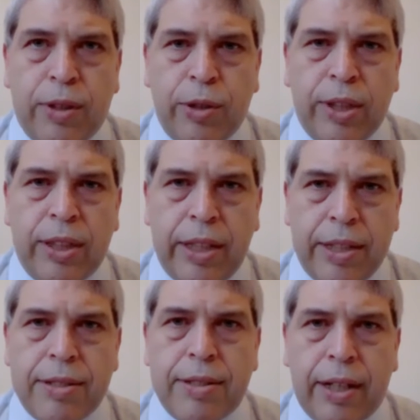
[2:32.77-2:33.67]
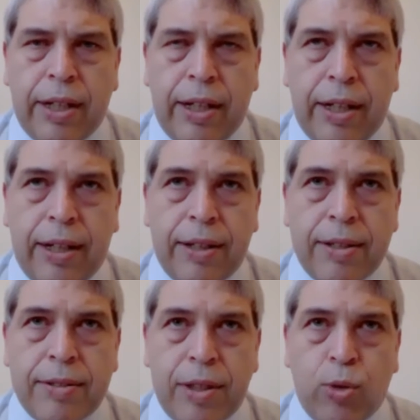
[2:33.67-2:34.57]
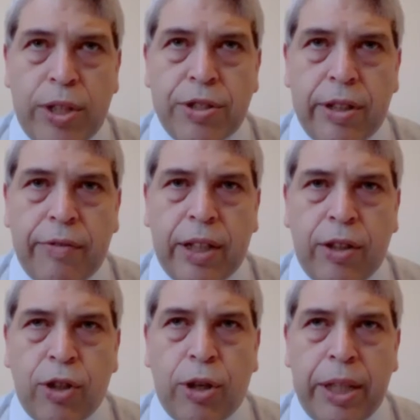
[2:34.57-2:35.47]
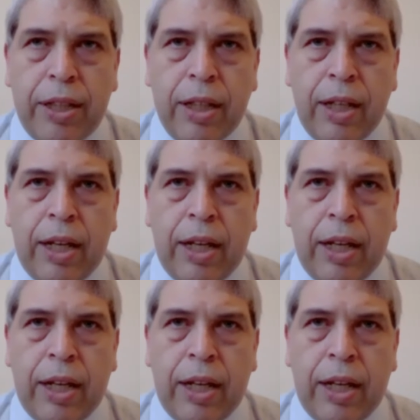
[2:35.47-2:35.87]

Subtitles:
during this situation of the COVID,